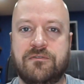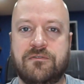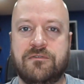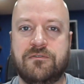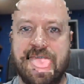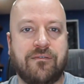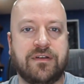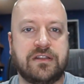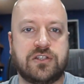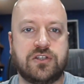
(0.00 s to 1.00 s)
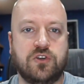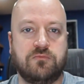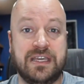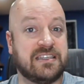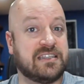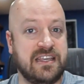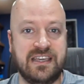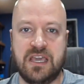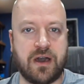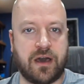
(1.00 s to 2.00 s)
having to be
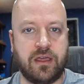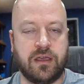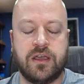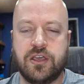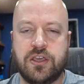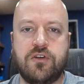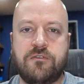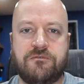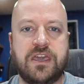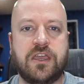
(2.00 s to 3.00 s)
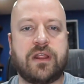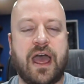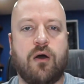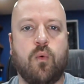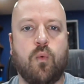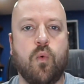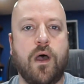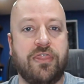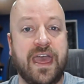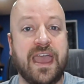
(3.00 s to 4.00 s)
sneaky about it. You figured out
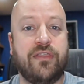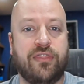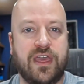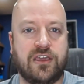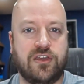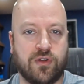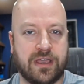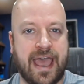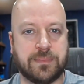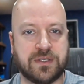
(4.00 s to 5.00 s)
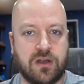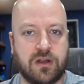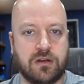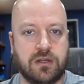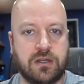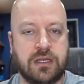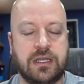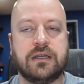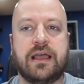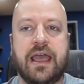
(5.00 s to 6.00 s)
what they think your gaps are.
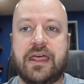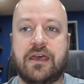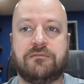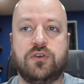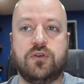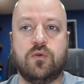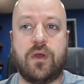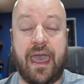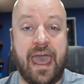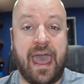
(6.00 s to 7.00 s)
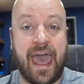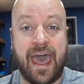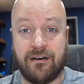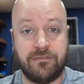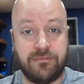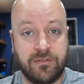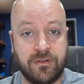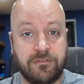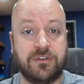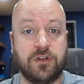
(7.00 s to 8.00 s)
And if you have
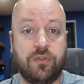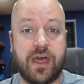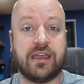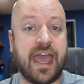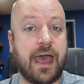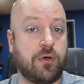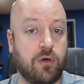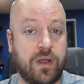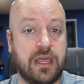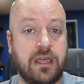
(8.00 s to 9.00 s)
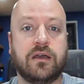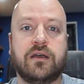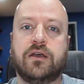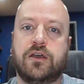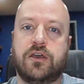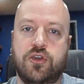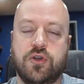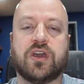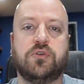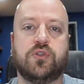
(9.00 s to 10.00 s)
filled that gap already, you can
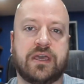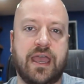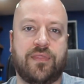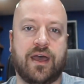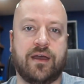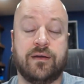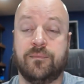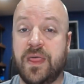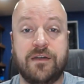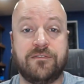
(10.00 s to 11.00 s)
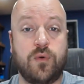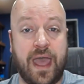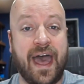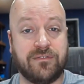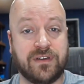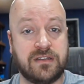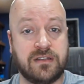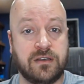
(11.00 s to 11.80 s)
communicate that. And if you haven't,